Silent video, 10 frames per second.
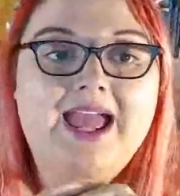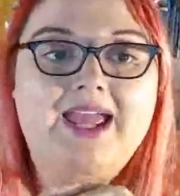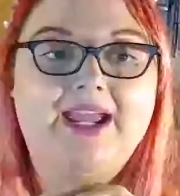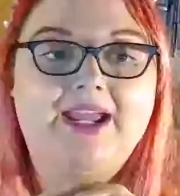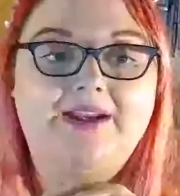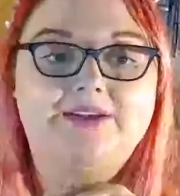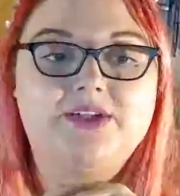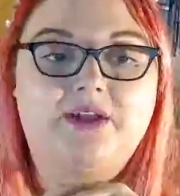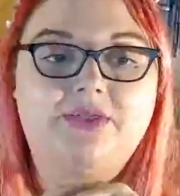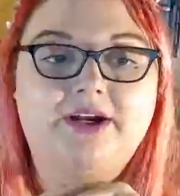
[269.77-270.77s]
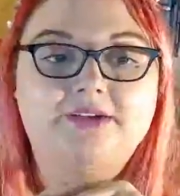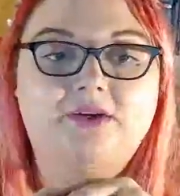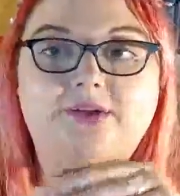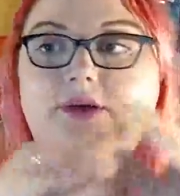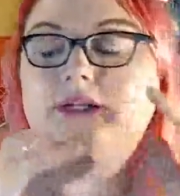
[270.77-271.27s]
And there's
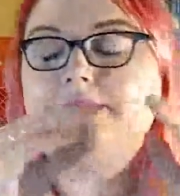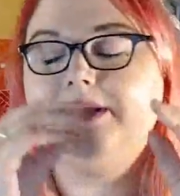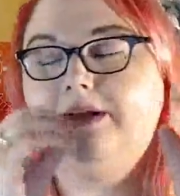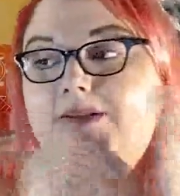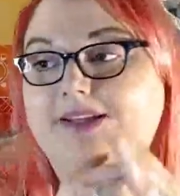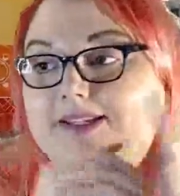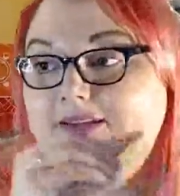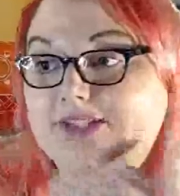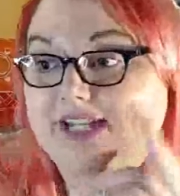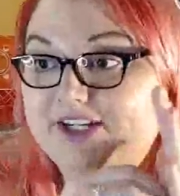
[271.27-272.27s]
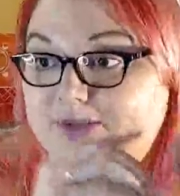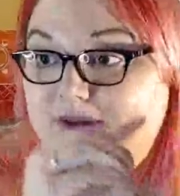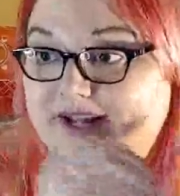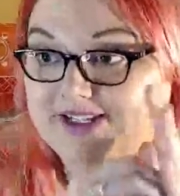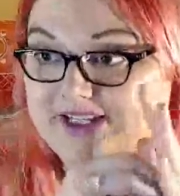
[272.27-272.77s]
also going to be a list of tangible
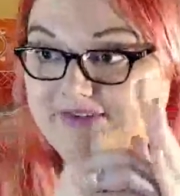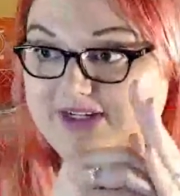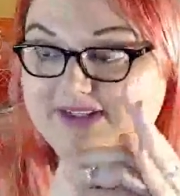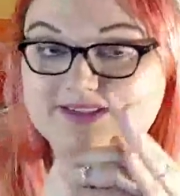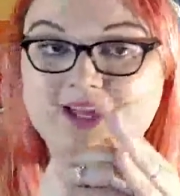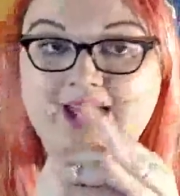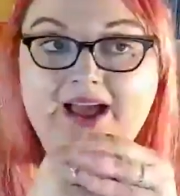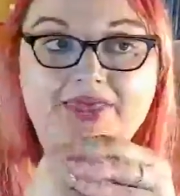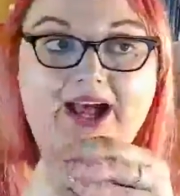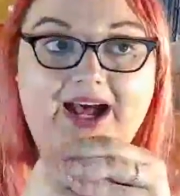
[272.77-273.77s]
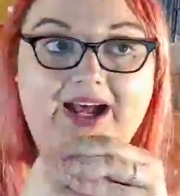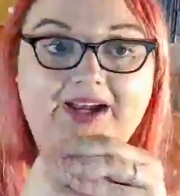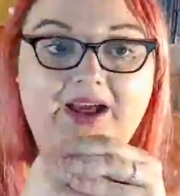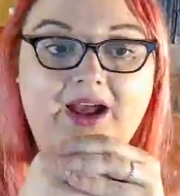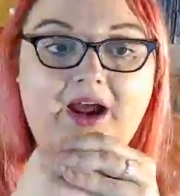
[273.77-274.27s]
activities
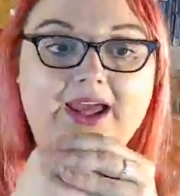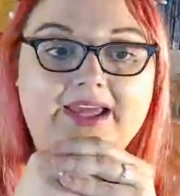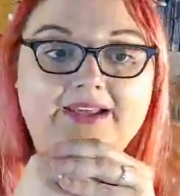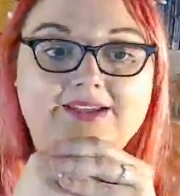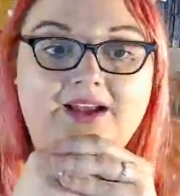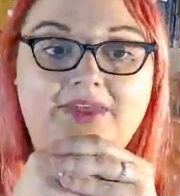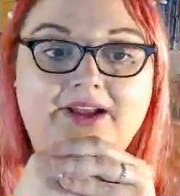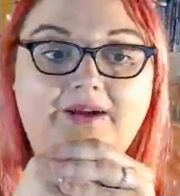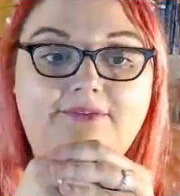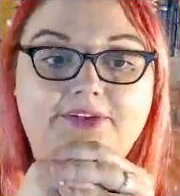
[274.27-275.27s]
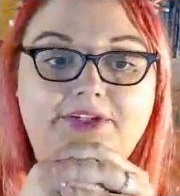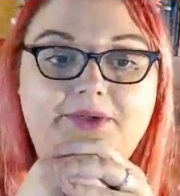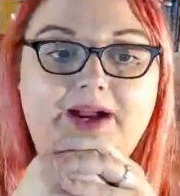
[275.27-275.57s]
that is there for you.